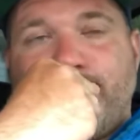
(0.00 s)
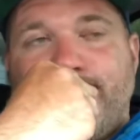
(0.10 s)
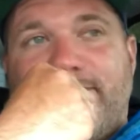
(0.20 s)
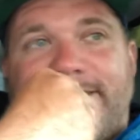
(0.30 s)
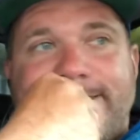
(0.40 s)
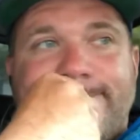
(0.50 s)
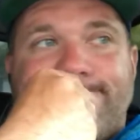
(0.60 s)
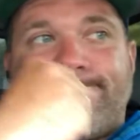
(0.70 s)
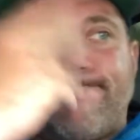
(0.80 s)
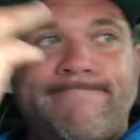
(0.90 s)
But
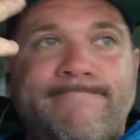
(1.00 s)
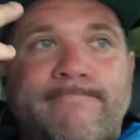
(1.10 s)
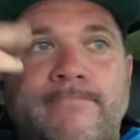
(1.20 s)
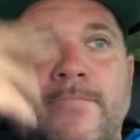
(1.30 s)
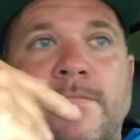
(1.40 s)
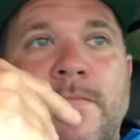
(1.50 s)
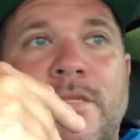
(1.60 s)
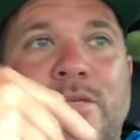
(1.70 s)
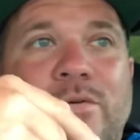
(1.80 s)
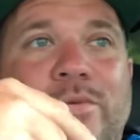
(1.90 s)

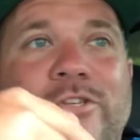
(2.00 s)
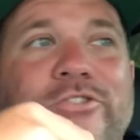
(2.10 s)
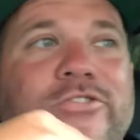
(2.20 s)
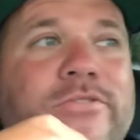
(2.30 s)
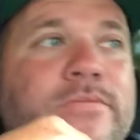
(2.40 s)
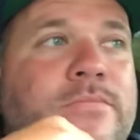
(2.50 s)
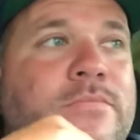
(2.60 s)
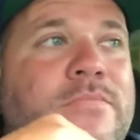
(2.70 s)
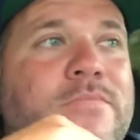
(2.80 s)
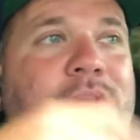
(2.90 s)
when you're
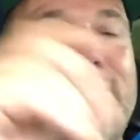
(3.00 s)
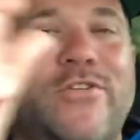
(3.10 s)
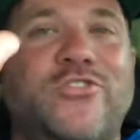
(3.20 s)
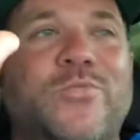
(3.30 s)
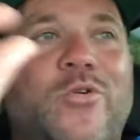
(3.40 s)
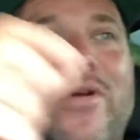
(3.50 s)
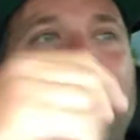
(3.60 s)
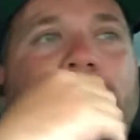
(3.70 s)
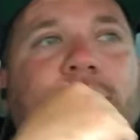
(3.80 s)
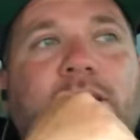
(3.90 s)
a very small
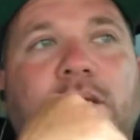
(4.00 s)
company